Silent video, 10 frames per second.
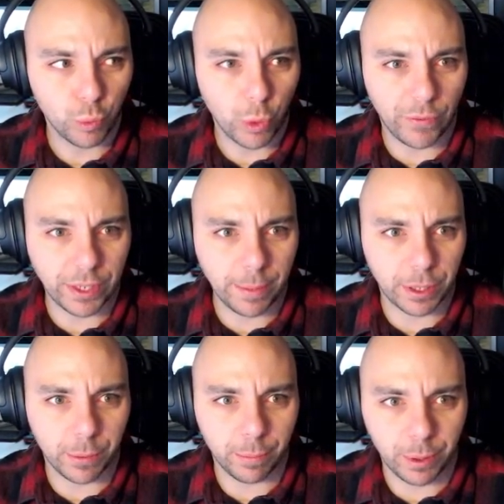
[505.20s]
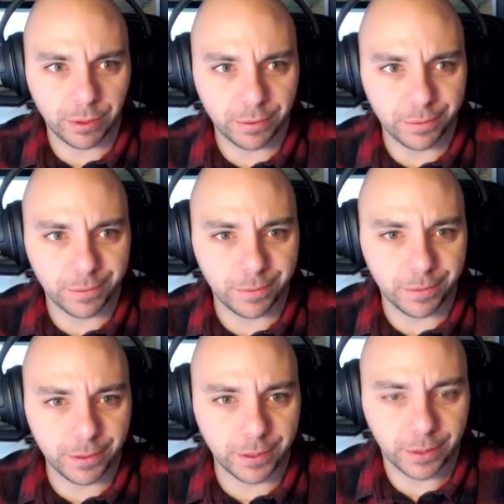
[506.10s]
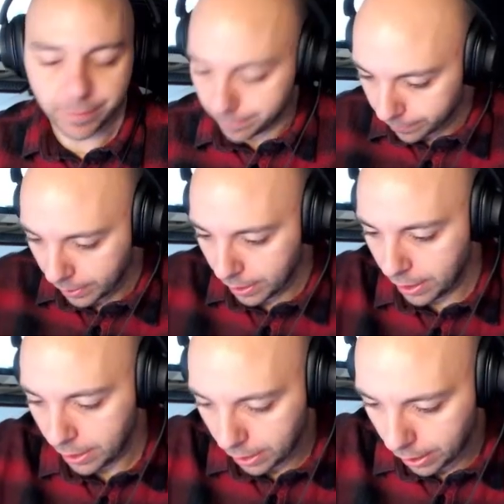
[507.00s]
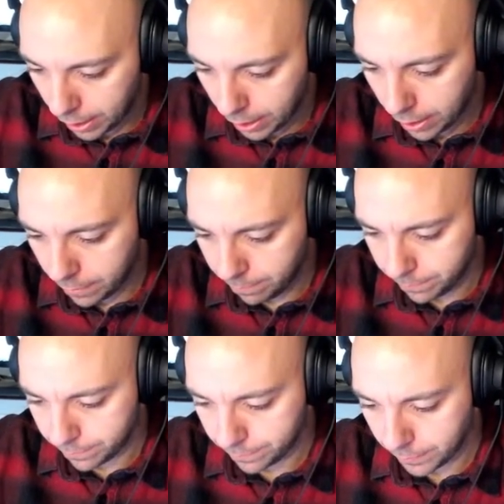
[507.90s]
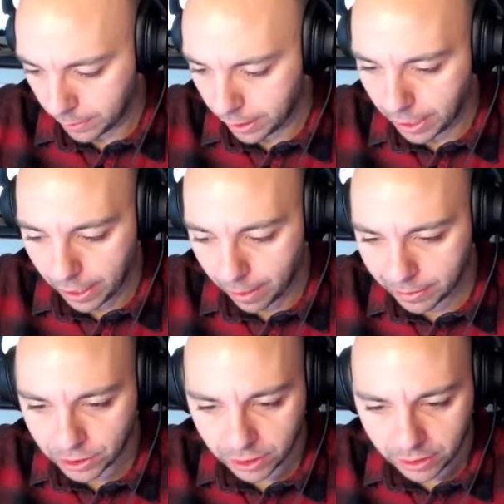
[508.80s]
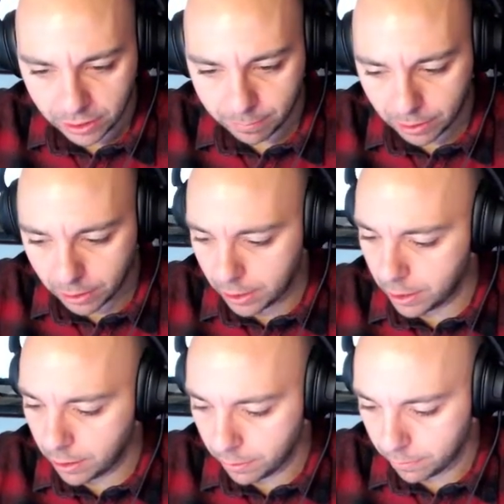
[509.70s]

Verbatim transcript: I think I'm a cute bird. I don't know. Um... Okay, I'm actually going to leave my,